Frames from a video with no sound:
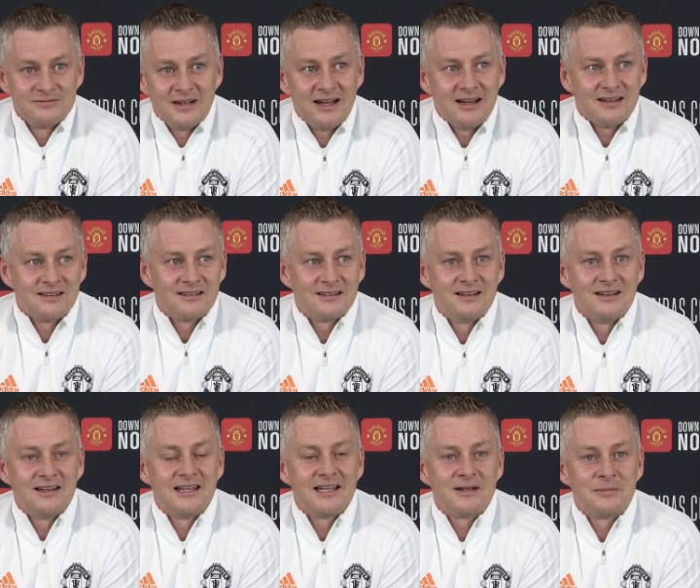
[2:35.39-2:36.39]
had a
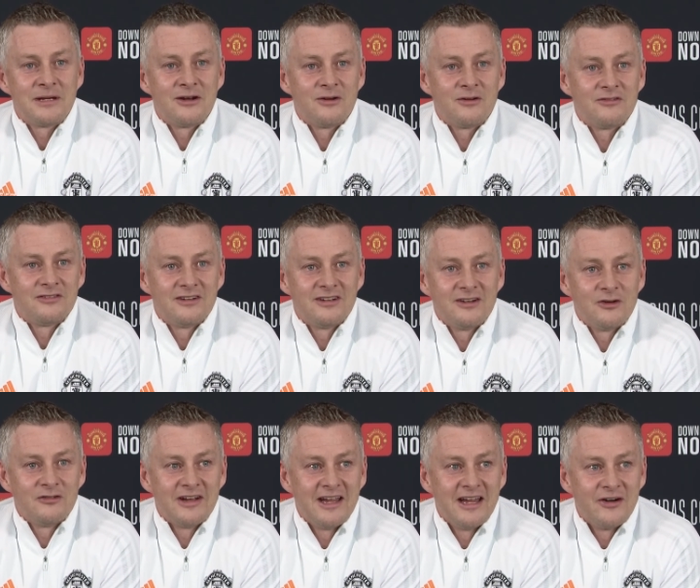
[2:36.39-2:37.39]
little bit
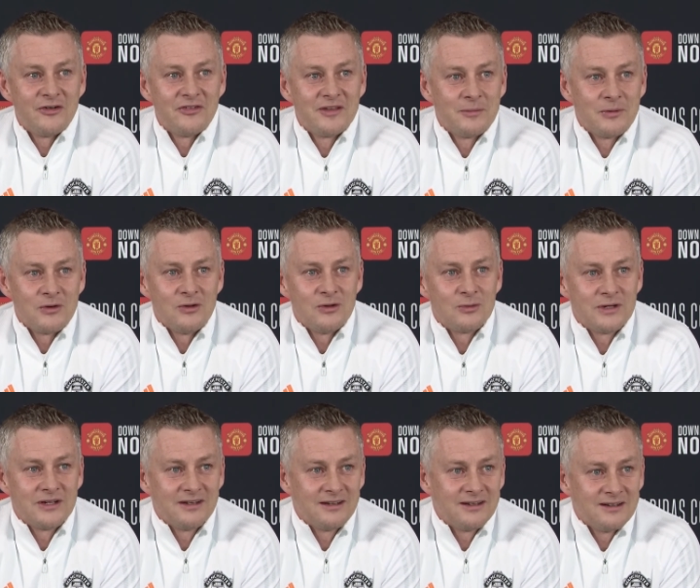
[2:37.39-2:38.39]
of air on the ball
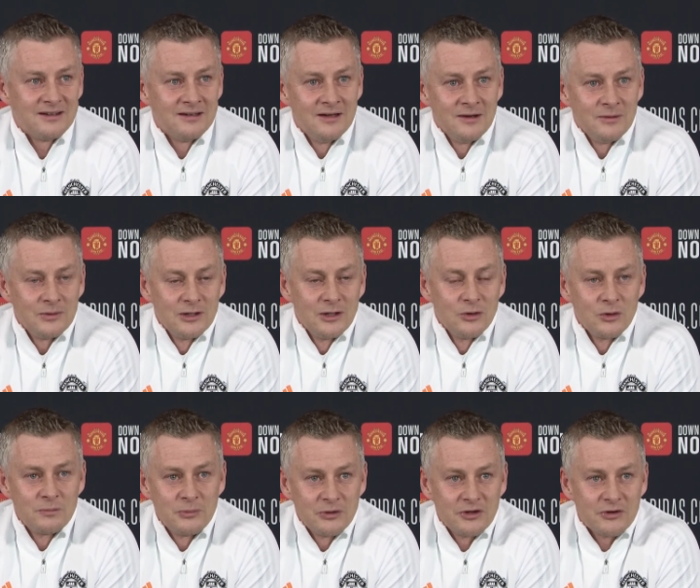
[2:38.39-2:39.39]
when
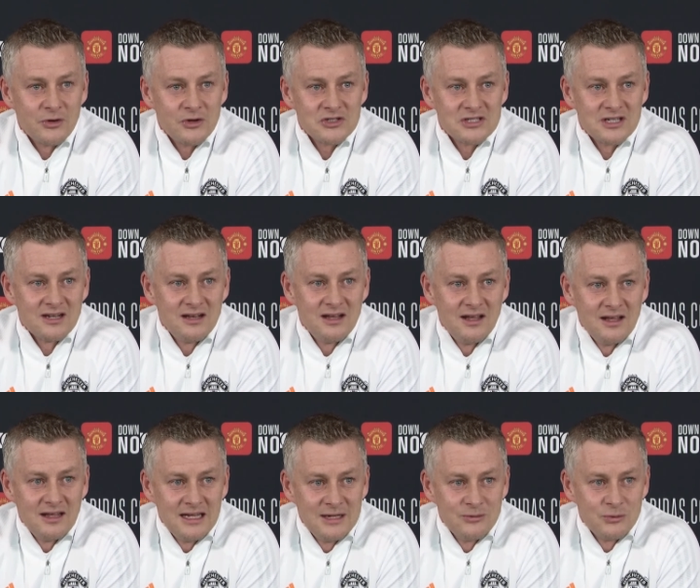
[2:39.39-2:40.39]
Luke put a cross in,
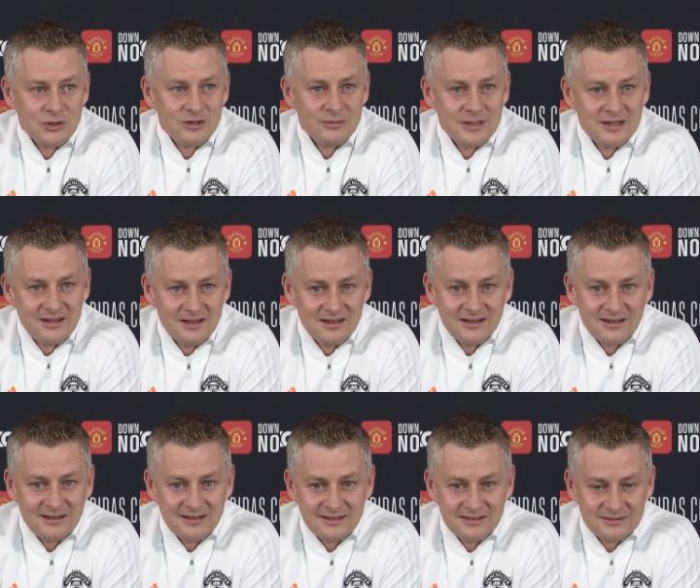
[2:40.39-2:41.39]
he would have been
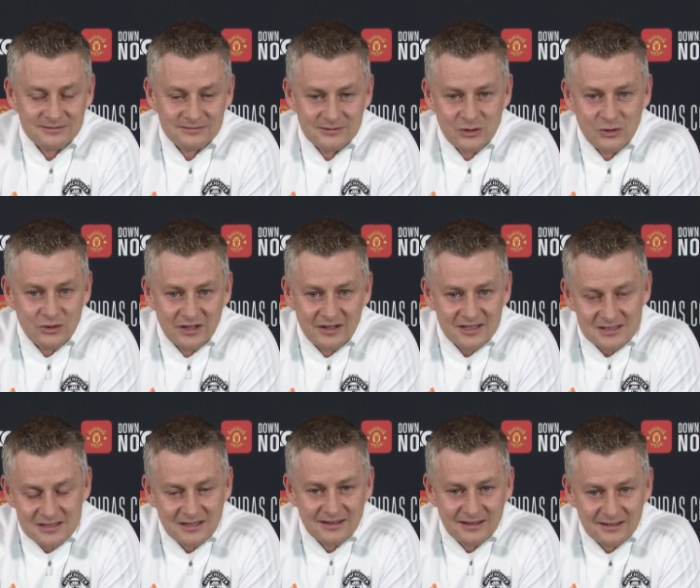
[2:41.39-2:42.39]
lauded as
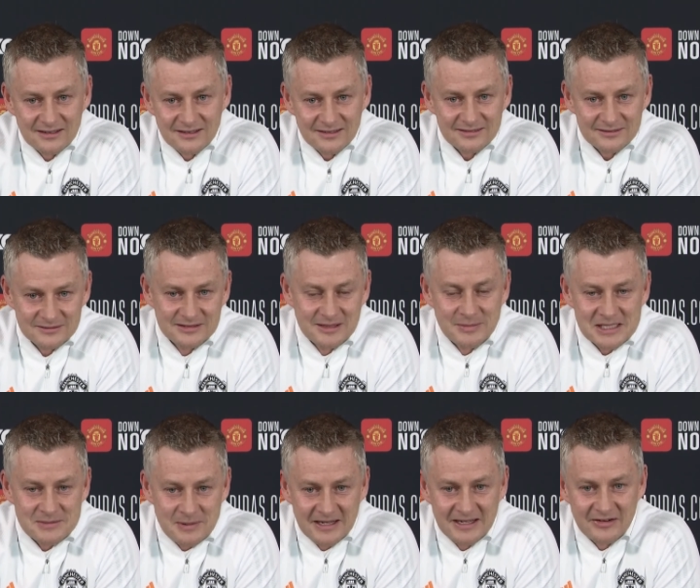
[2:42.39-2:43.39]
the
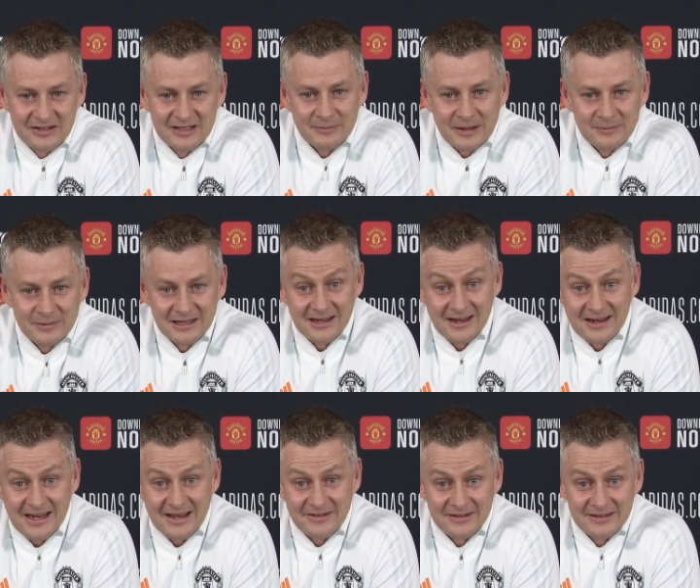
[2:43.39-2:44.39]
best player in the Premier League
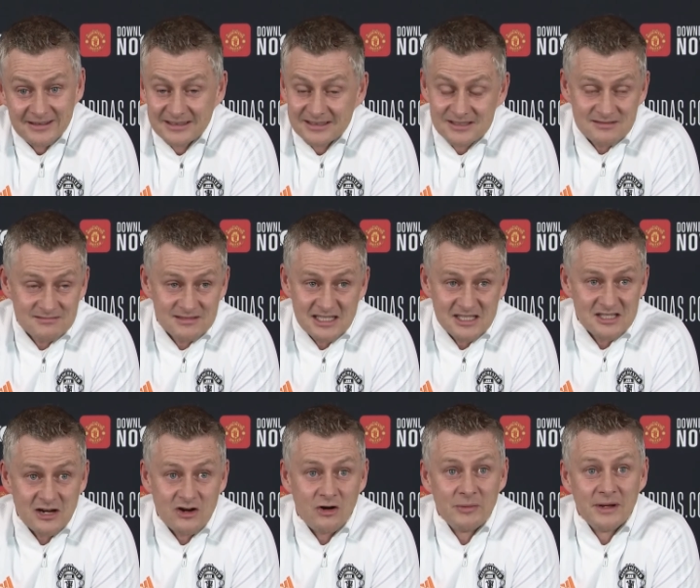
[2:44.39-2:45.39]
again. Since
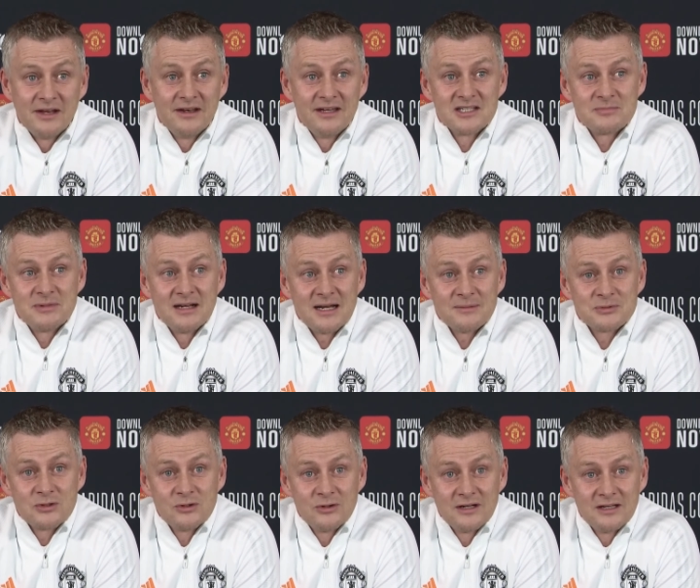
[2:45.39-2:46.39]
he come in, he's been
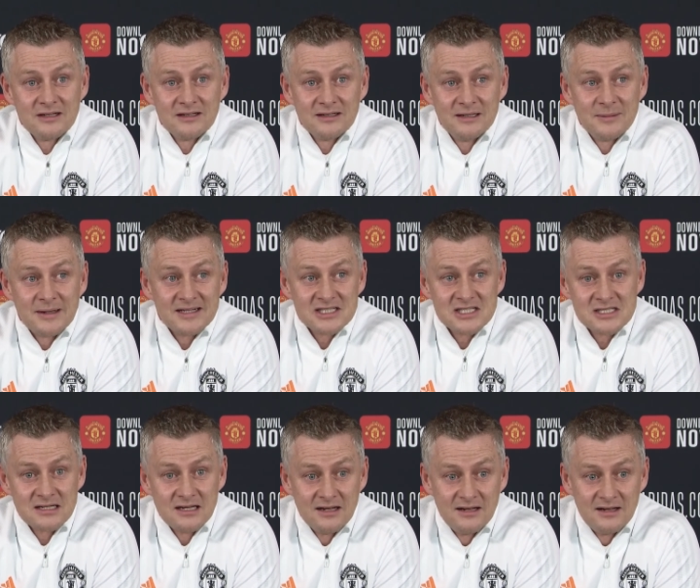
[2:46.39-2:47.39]
absolutely
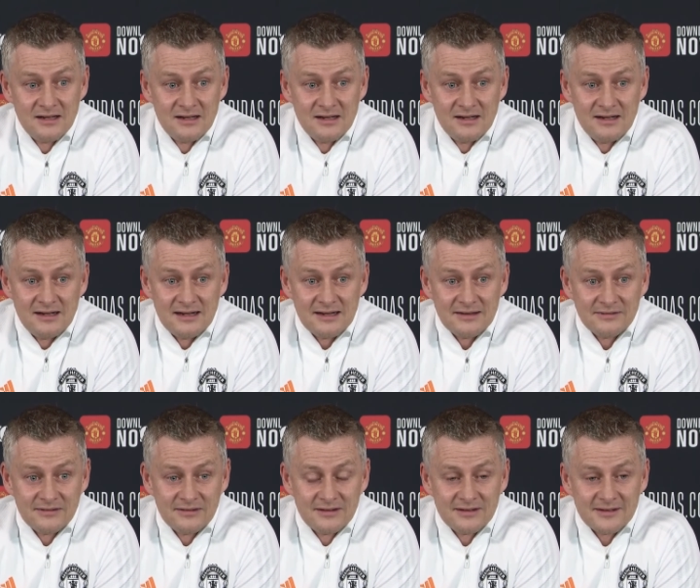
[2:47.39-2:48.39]
immense.
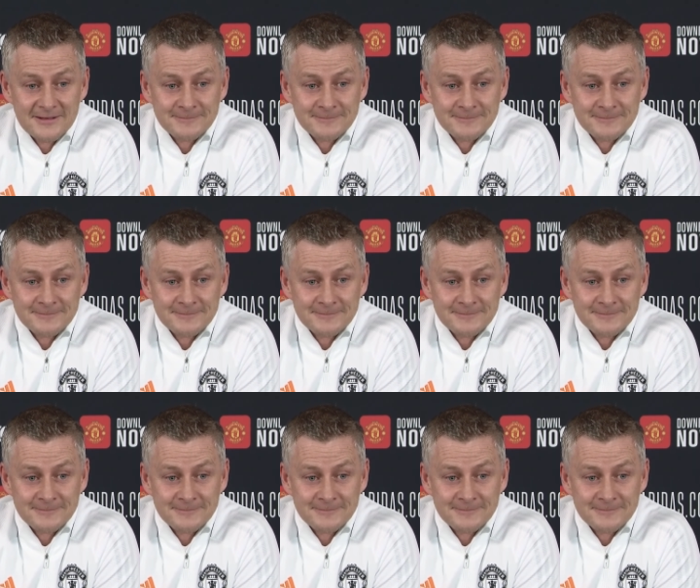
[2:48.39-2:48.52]
And